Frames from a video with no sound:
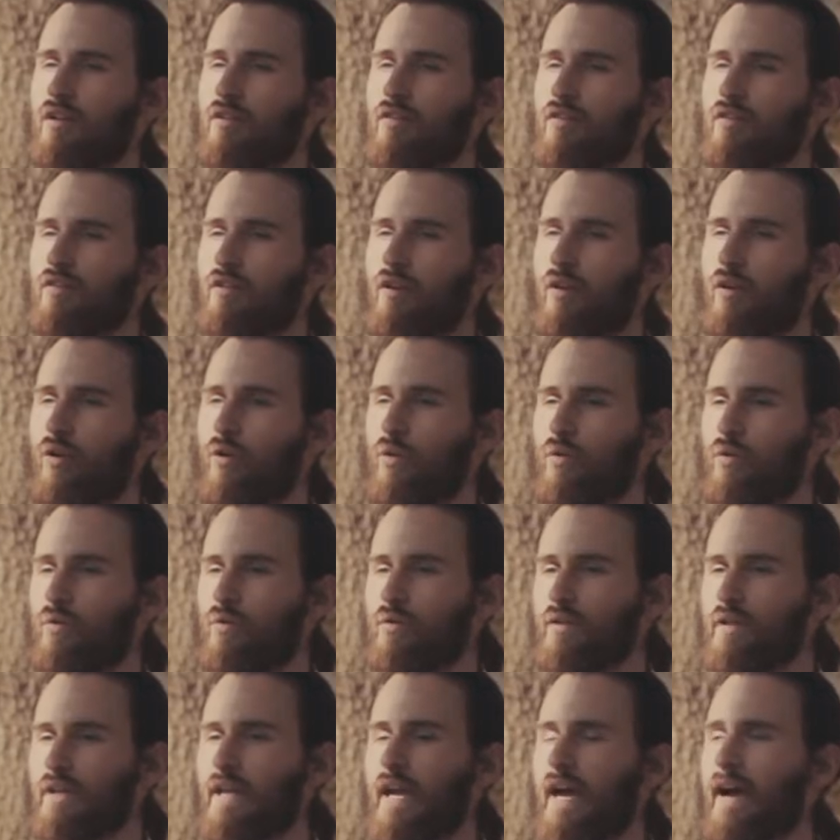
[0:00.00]

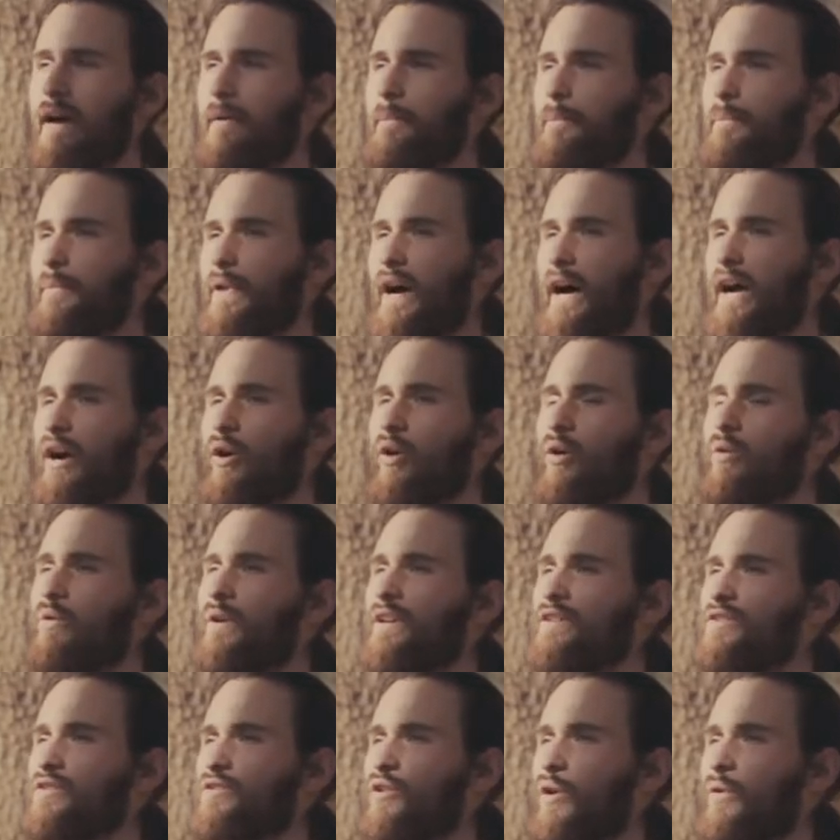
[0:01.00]
So yeah, I
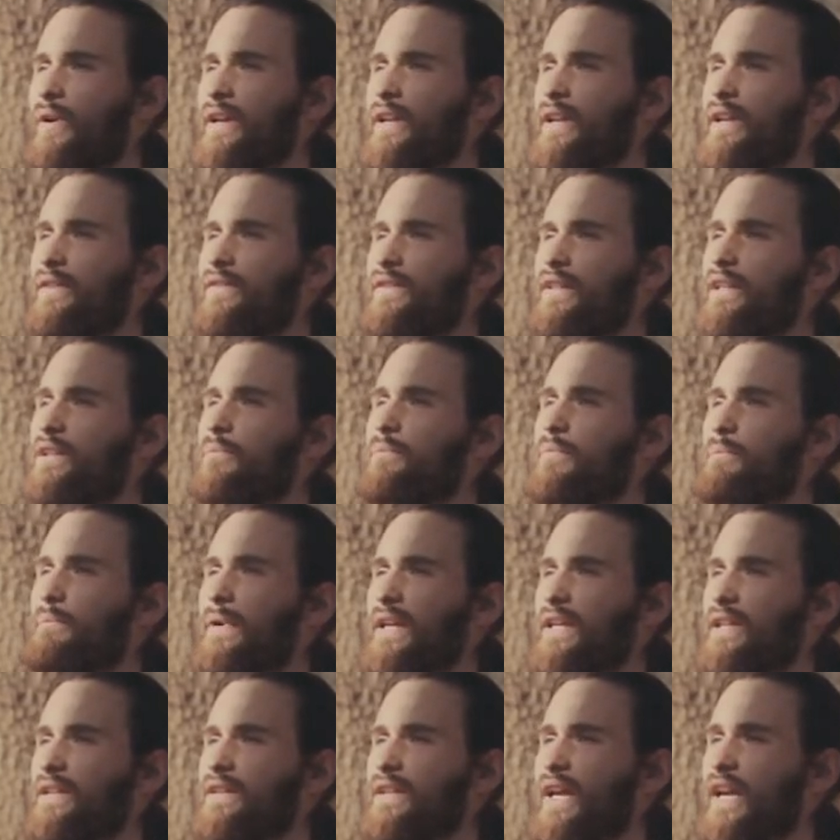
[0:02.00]
always go in a deep
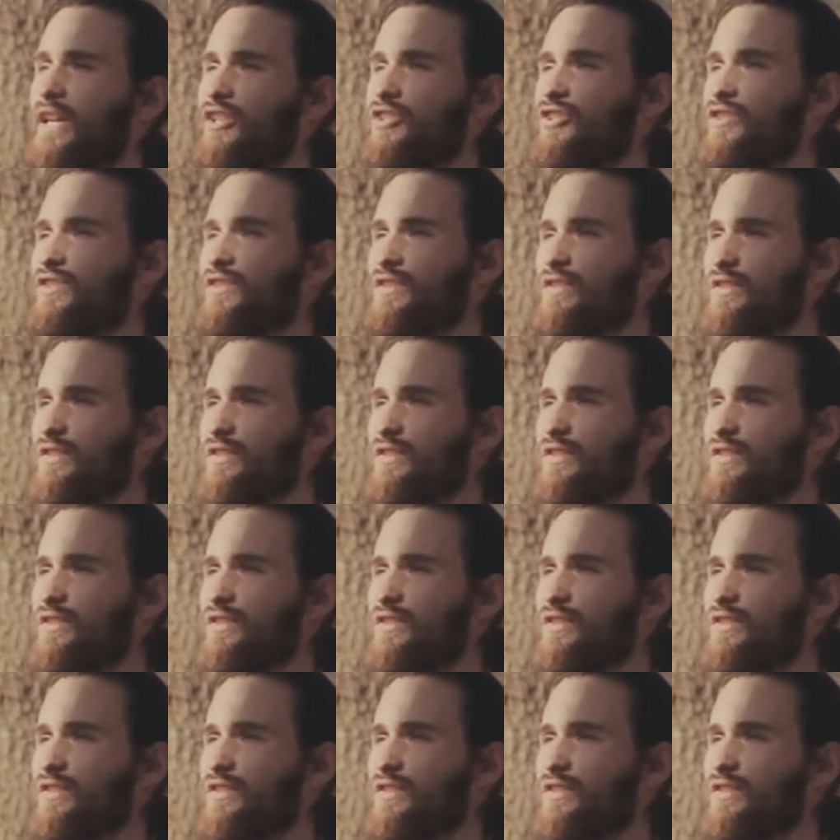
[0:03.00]
meditation